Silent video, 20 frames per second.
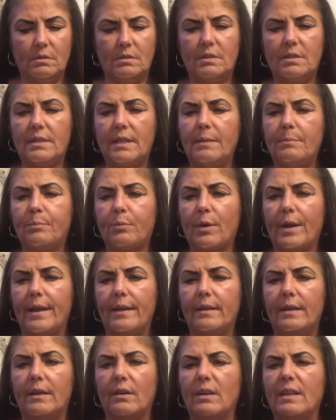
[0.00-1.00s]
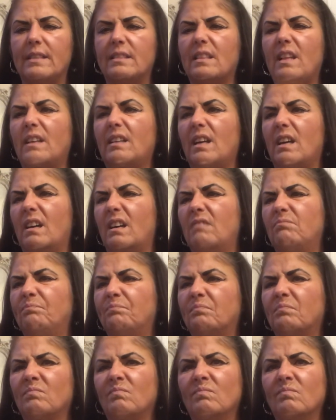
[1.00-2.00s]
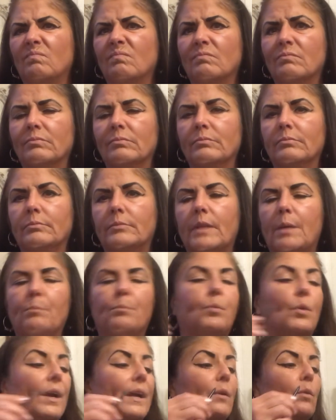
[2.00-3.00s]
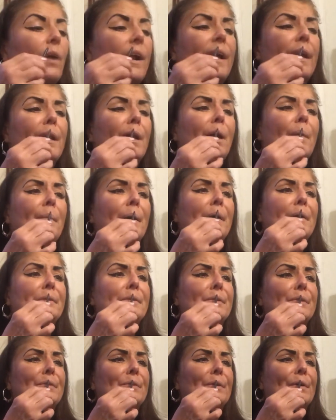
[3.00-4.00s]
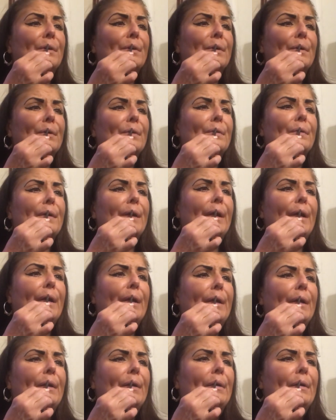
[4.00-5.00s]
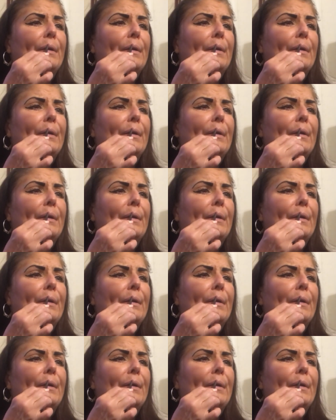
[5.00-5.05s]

deep red here. It's like a brick red almost, a darker red.